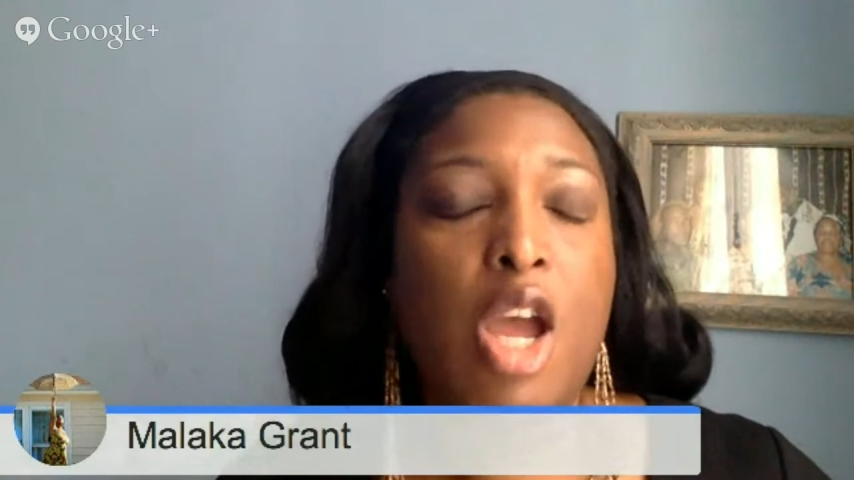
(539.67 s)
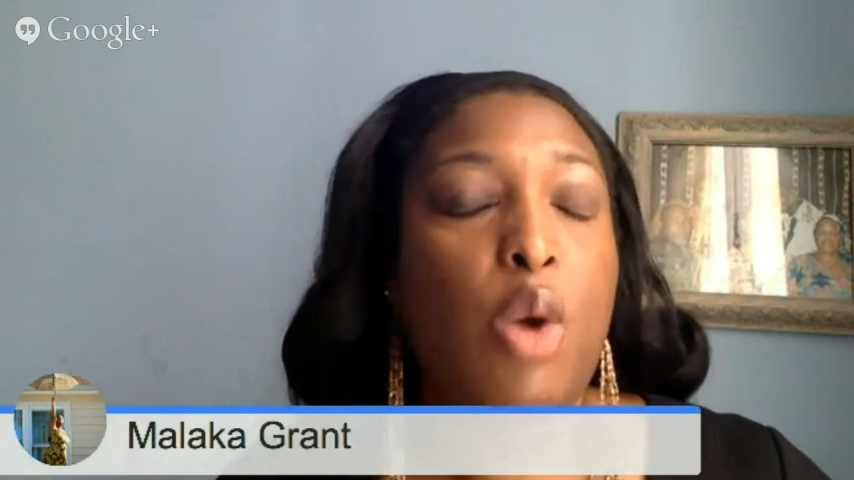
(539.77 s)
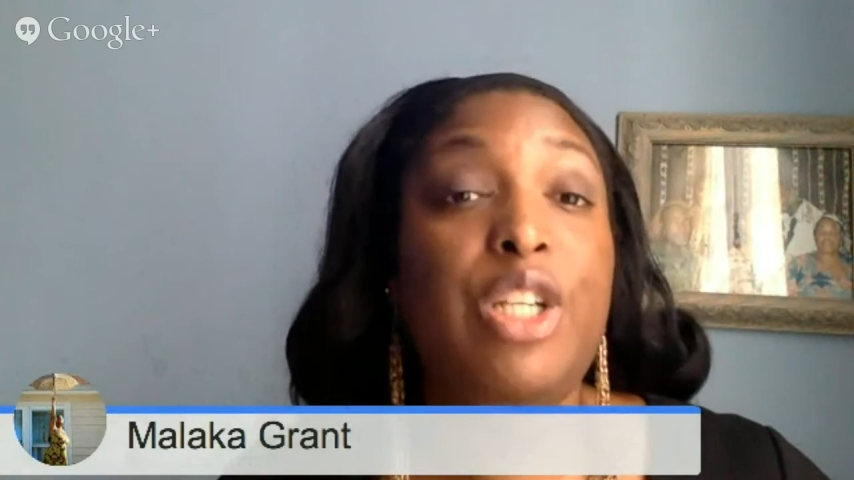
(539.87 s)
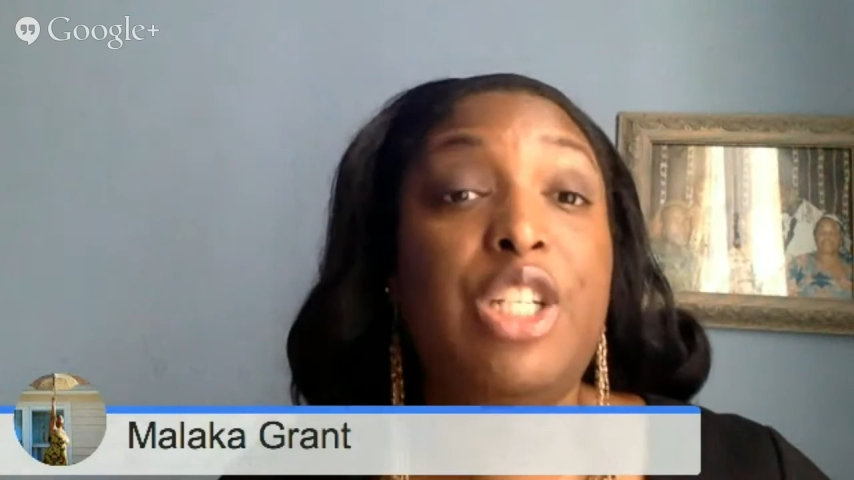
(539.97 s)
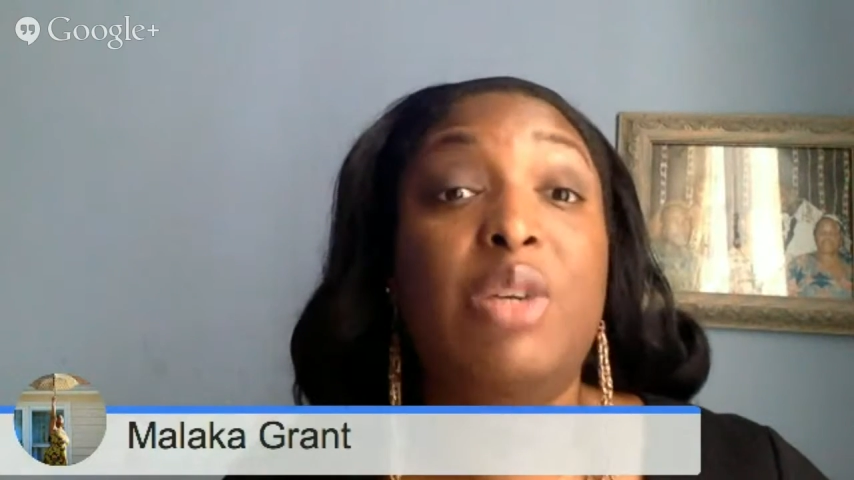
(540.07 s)

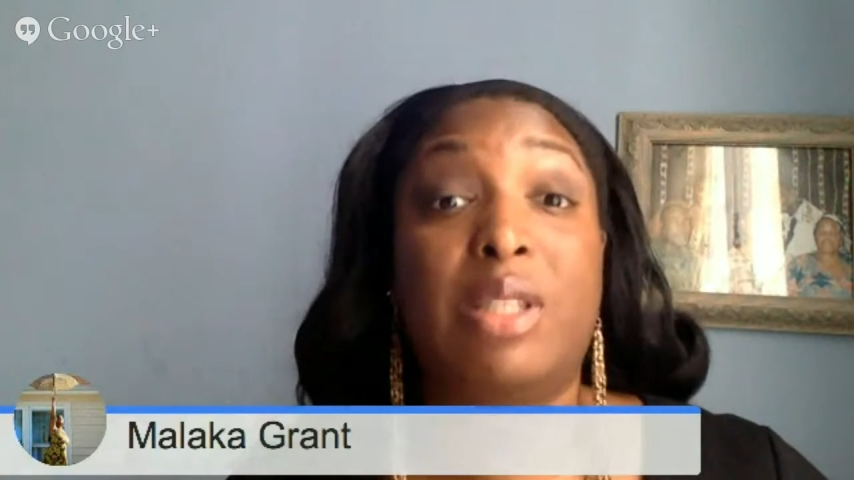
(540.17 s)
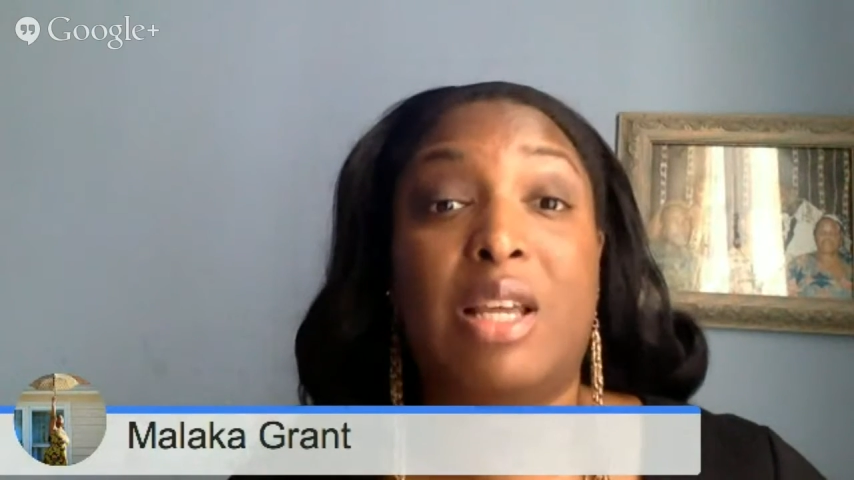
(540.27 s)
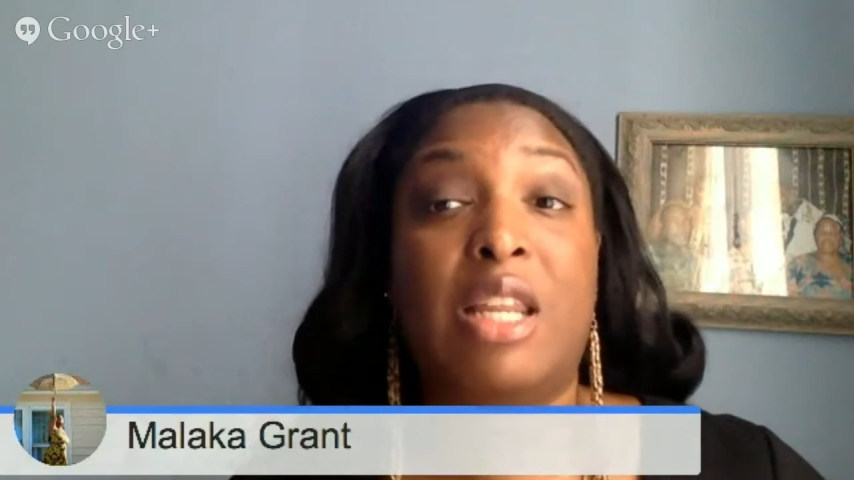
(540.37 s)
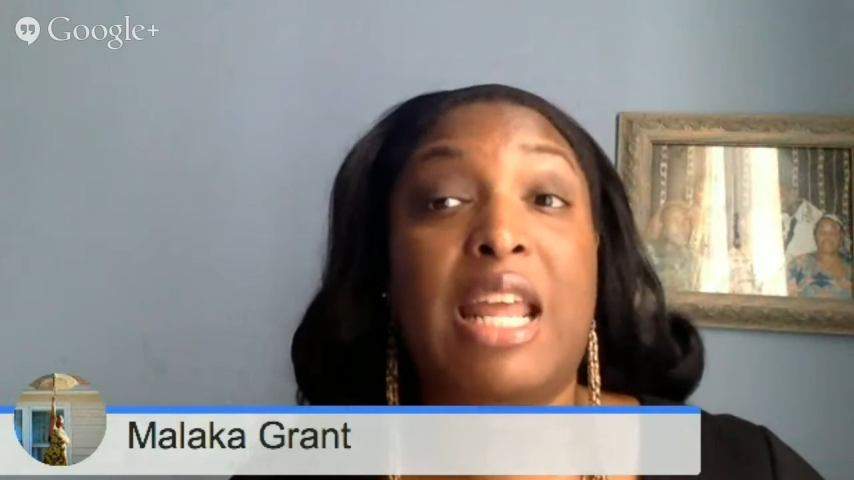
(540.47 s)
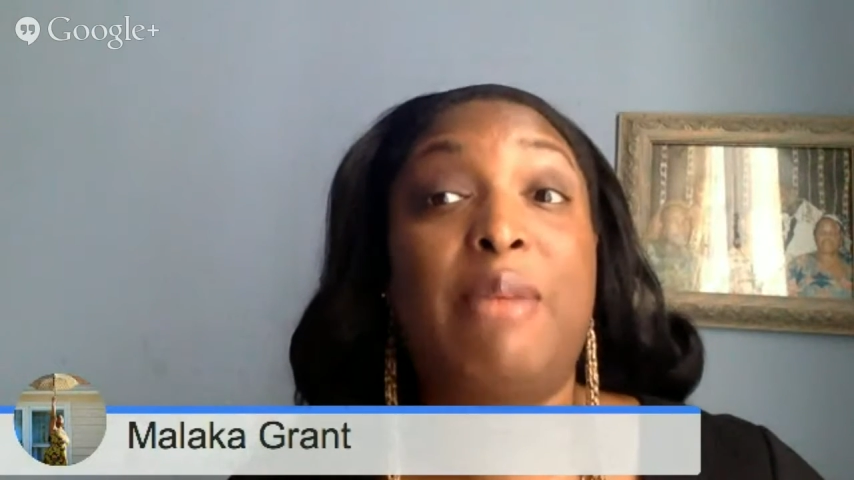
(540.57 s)
which he was
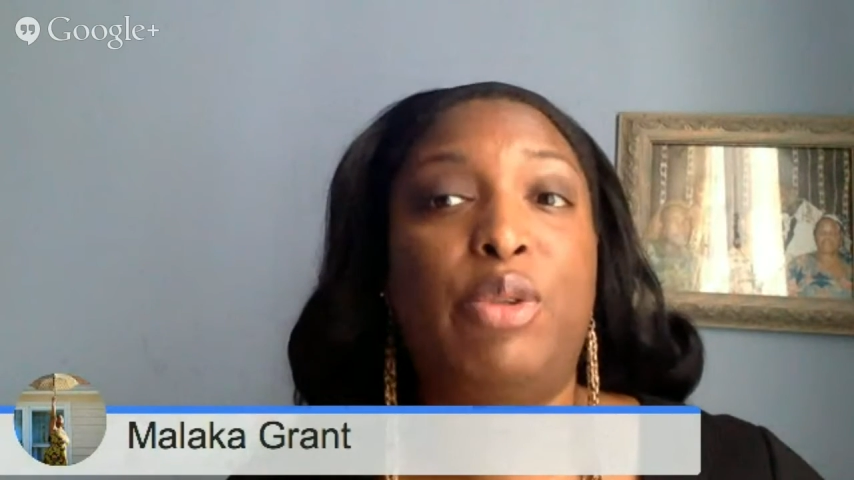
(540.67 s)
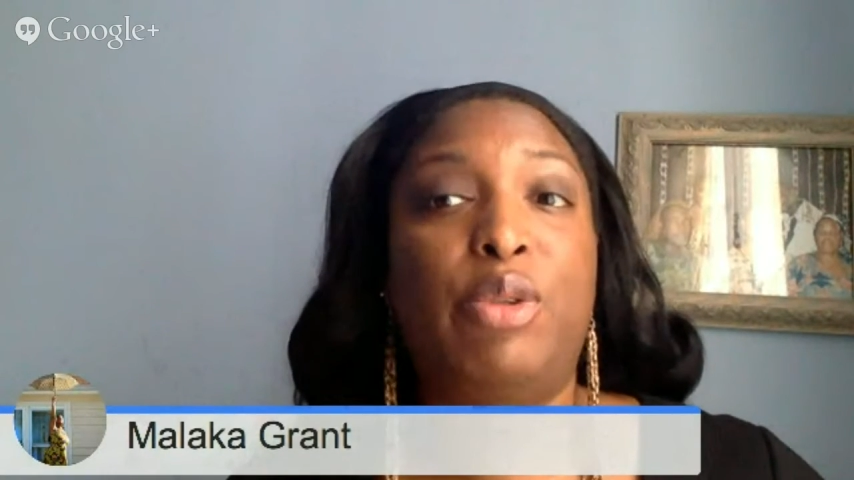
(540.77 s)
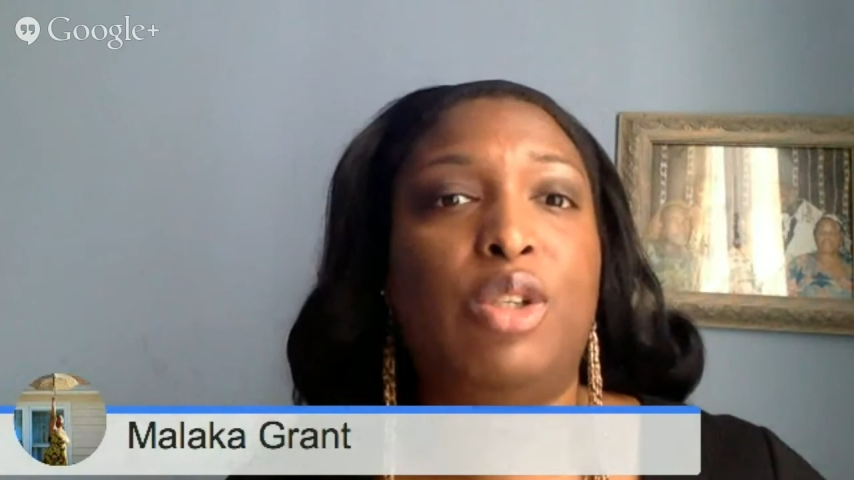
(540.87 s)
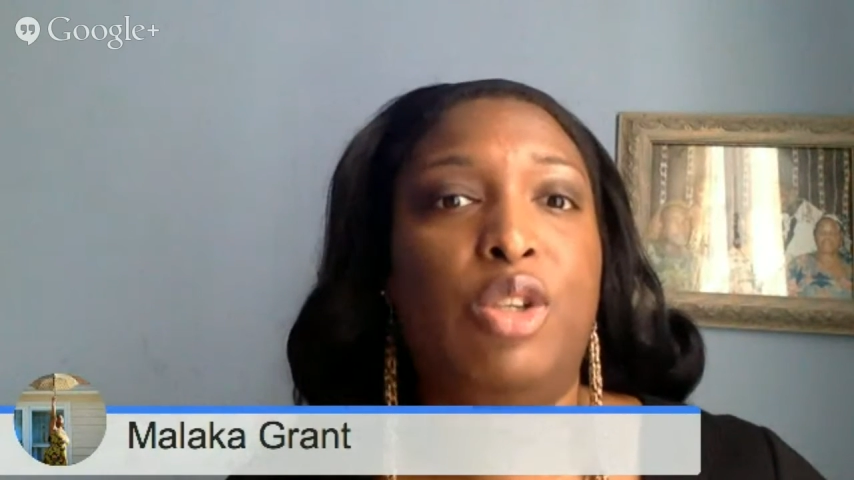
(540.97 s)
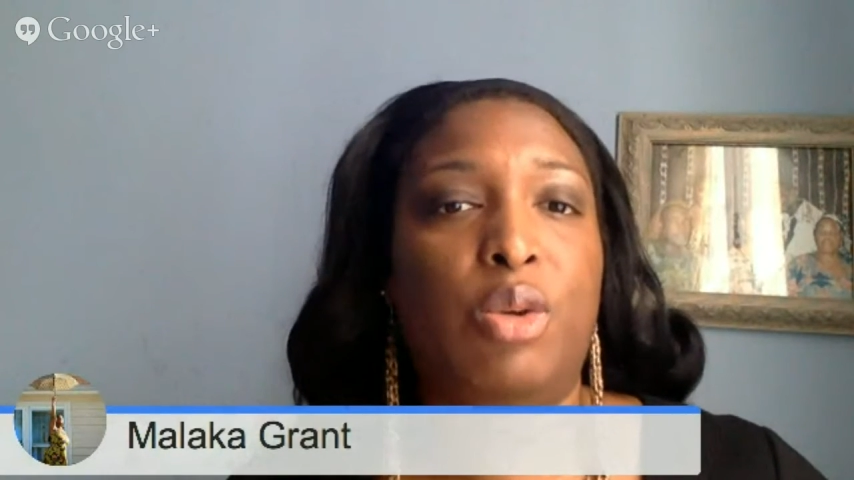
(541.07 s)
unable
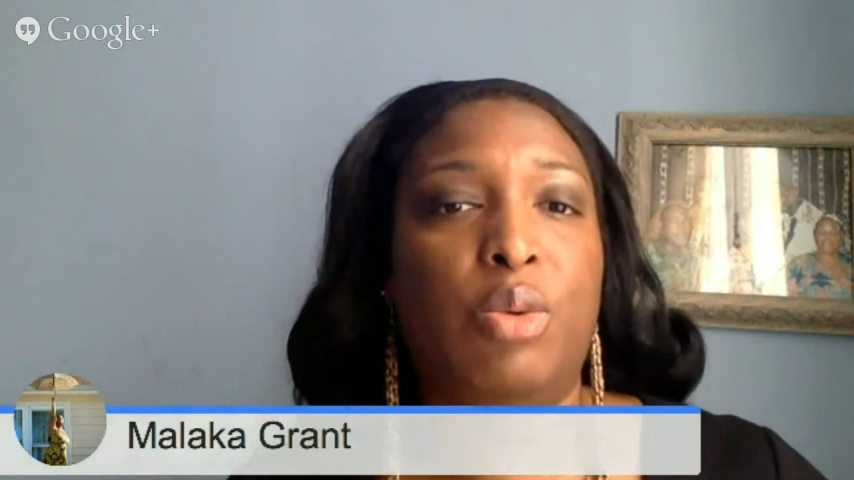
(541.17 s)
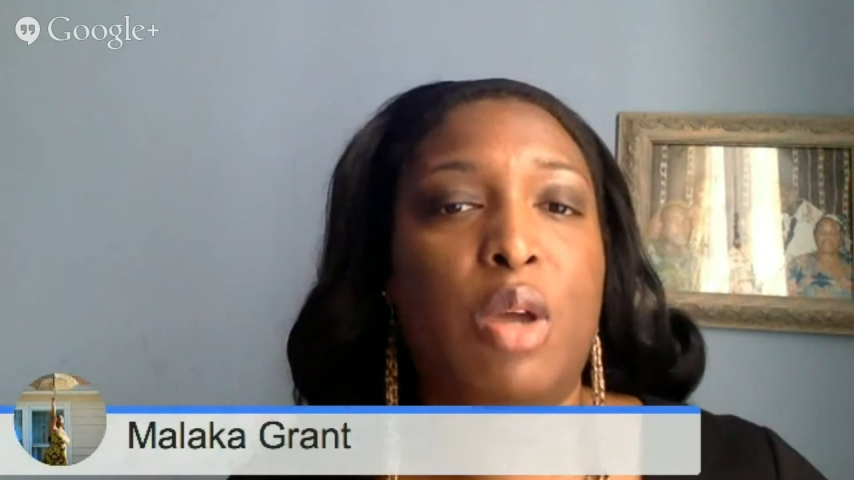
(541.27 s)
to do.